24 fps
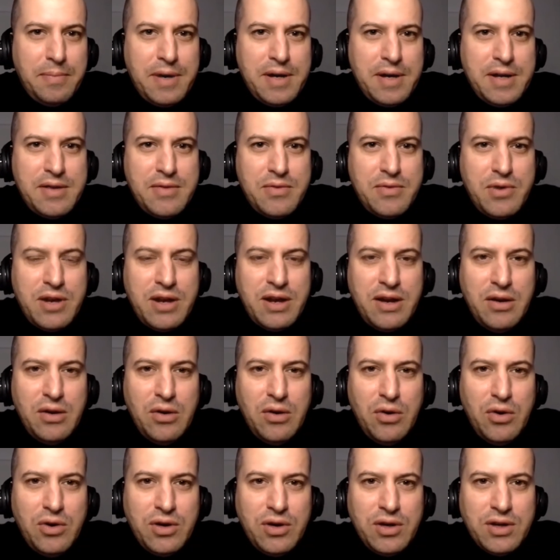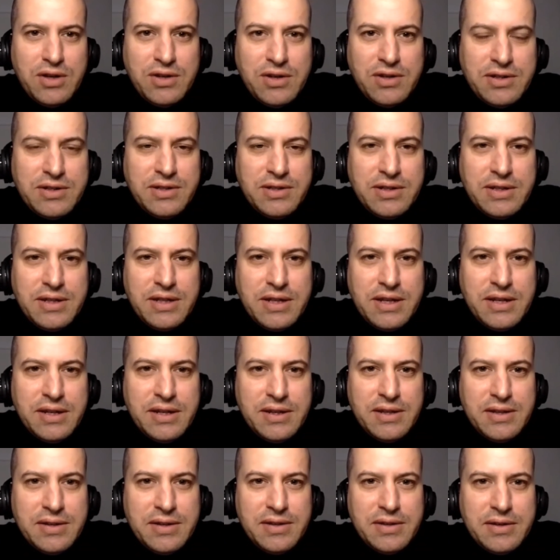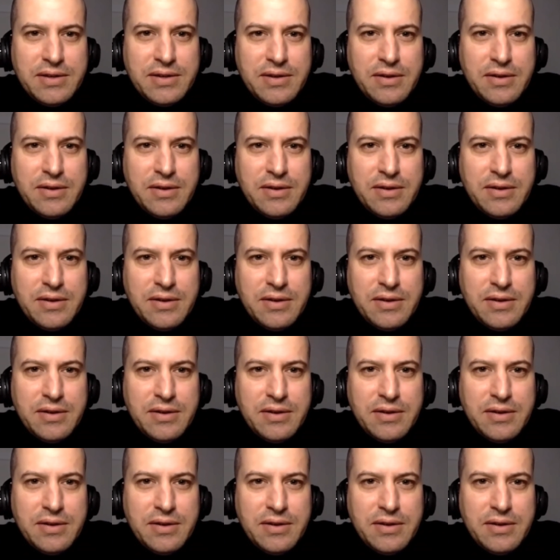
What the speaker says: but what I learned is that